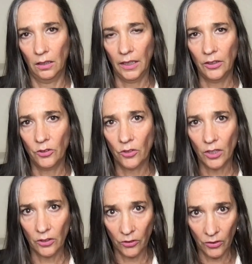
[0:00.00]
it's
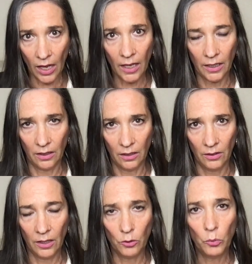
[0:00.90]
a sign
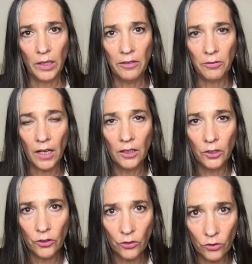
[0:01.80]
that we've
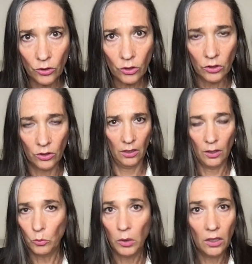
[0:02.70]
understood
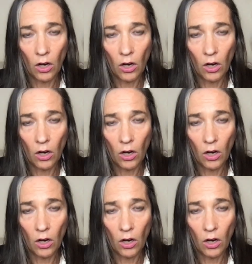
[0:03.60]
that we're